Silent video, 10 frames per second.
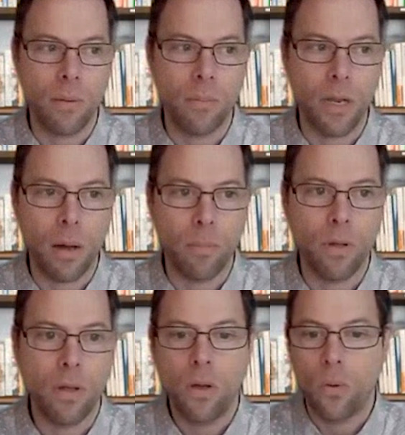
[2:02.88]
coming
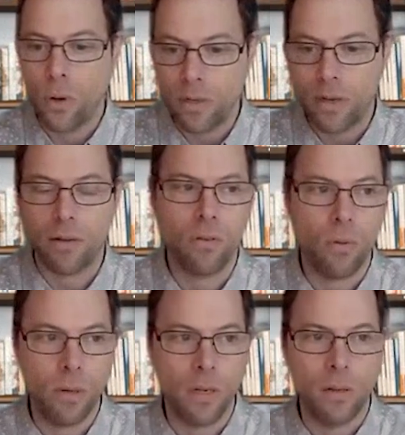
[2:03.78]
up when there are
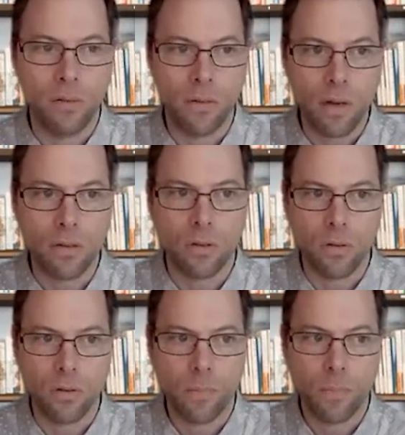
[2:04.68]
so many
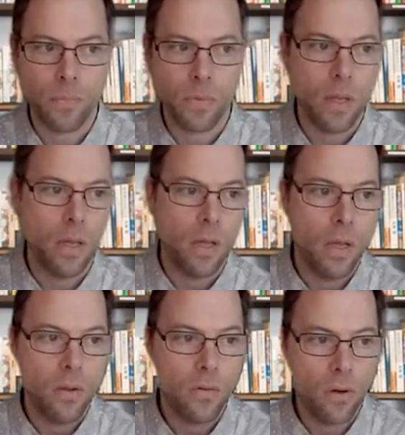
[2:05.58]
distractions?
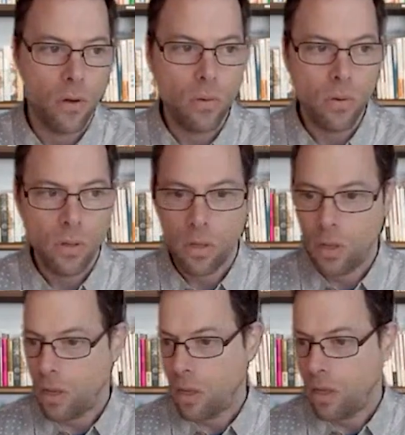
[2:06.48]
So
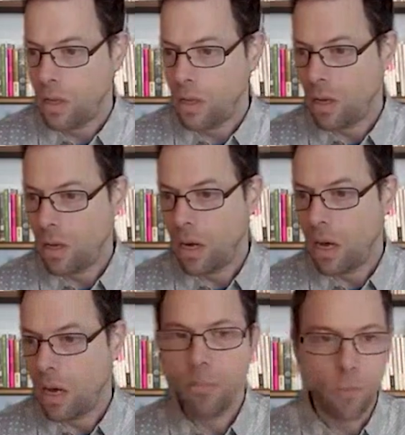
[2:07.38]
I'm